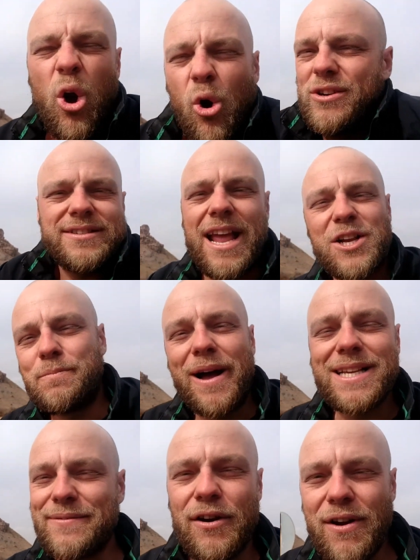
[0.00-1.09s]
or just catch a
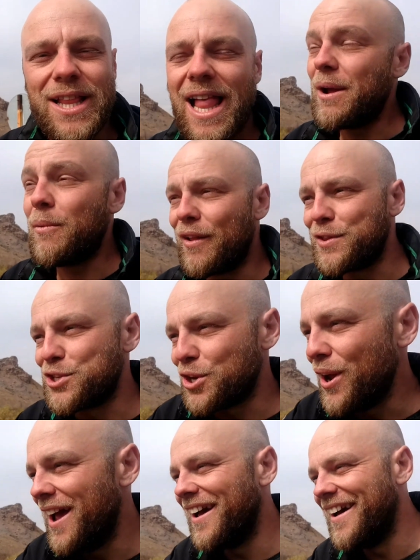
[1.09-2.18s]
bus if I run late, one of the
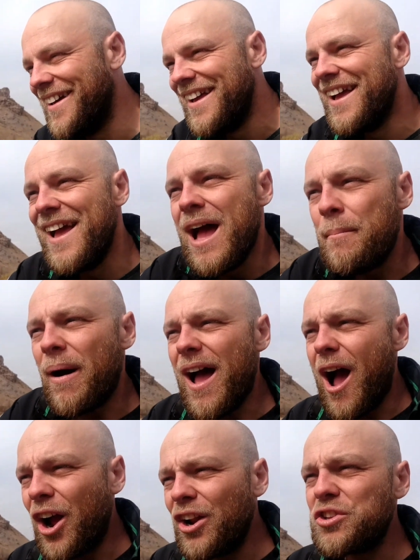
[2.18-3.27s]
two.
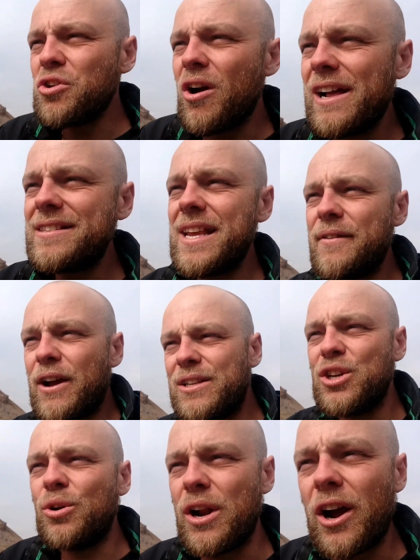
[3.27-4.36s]
But I'm going to try and see if I
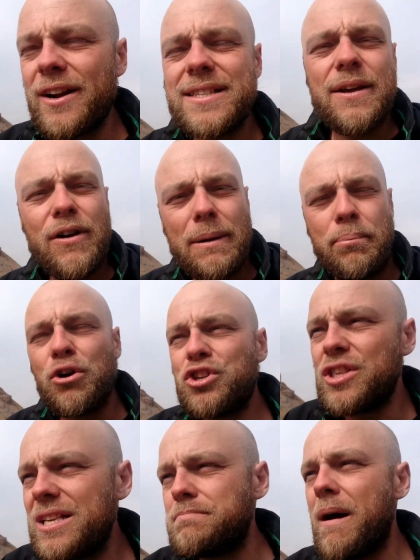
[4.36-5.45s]
can do it. I'm going to see if I can
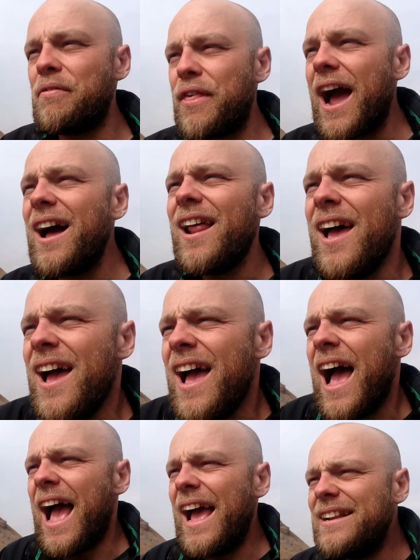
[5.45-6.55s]
push this month out
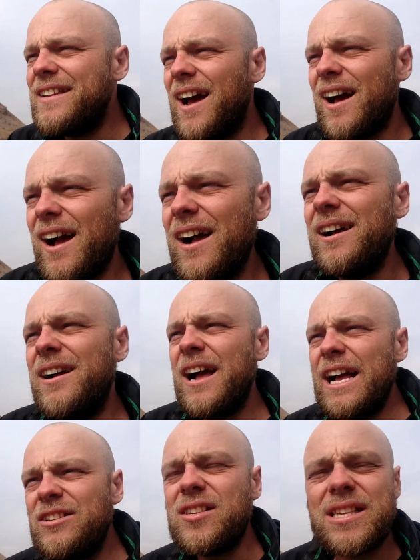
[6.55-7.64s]
and
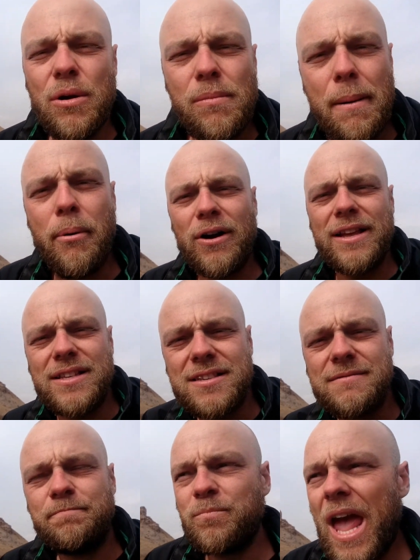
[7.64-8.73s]
just see what my body's
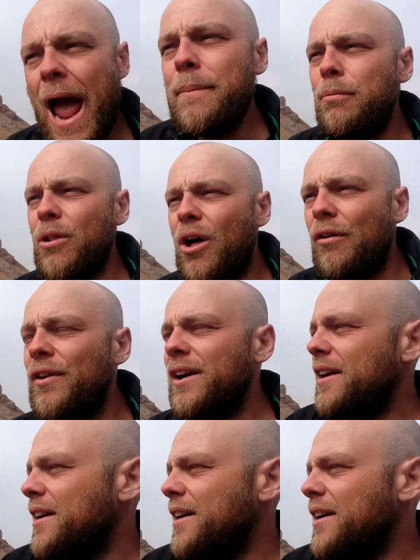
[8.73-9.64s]
capable of.